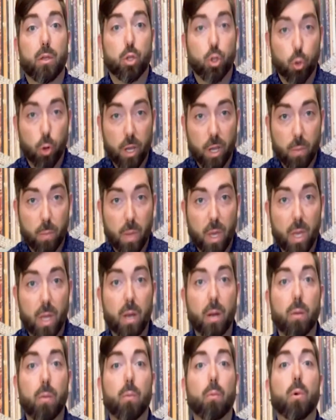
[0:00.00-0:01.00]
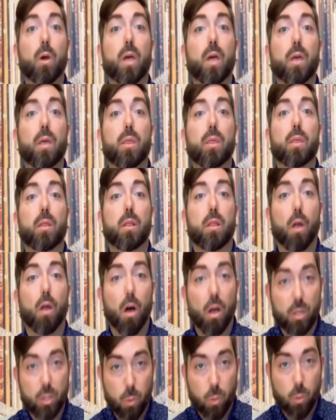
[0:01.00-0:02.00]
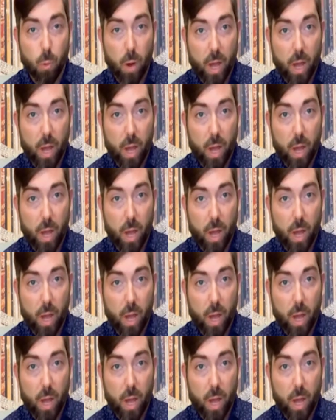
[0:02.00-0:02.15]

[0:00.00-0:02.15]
treatment, with lost